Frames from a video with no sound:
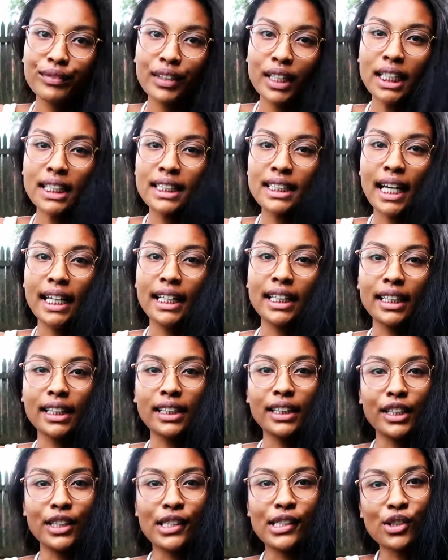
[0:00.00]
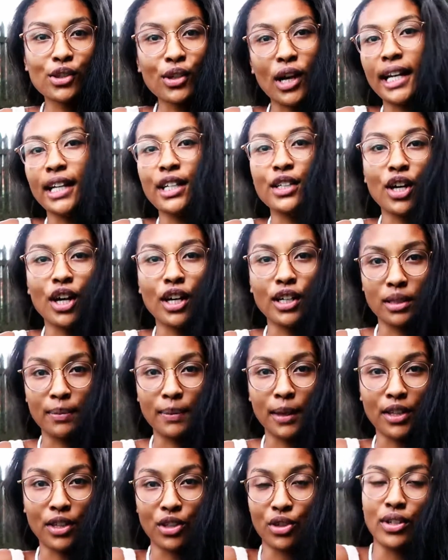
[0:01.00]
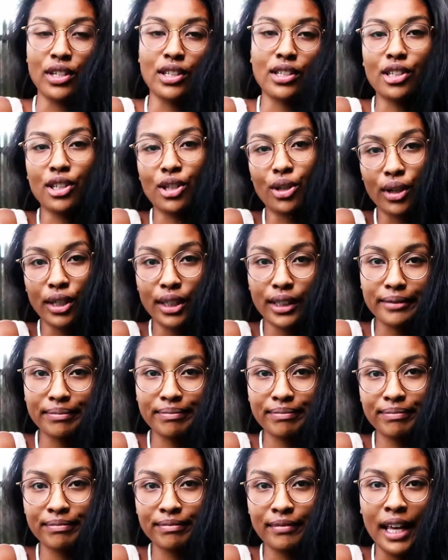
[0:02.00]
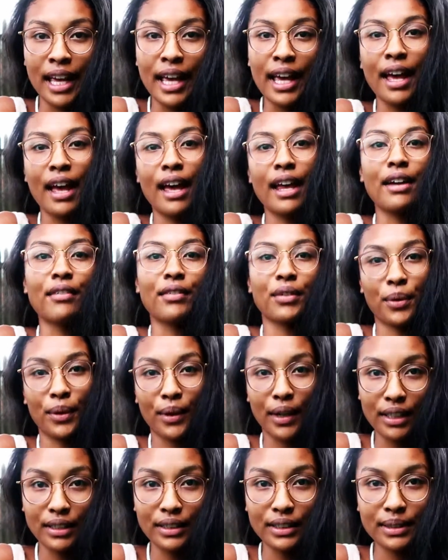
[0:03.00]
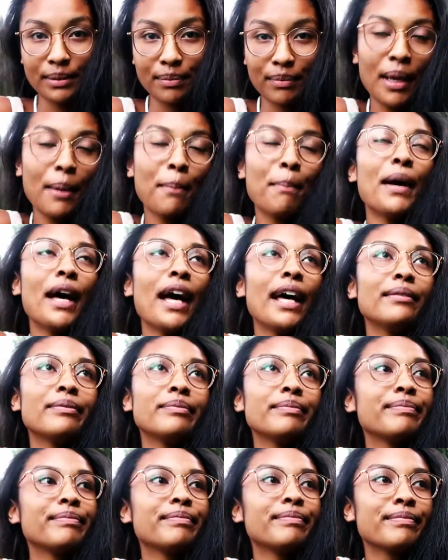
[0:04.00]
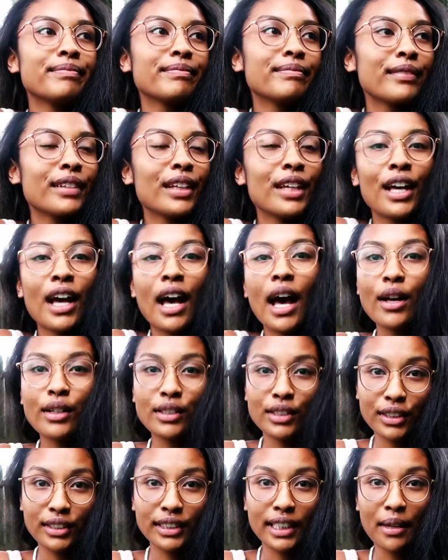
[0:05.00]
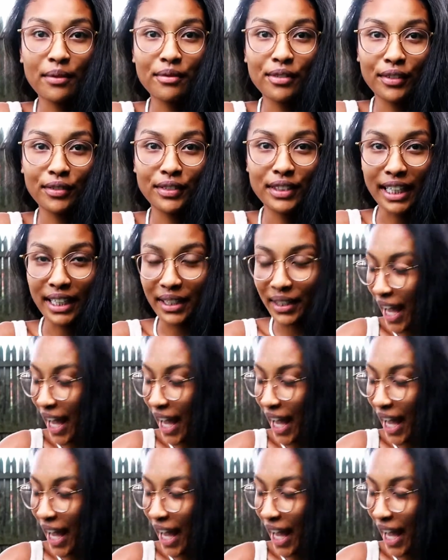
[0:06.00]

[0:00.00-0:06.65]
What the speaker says: can technically try to talk to me on the streets of New York and everywhere else, but I'll still say I'm 15.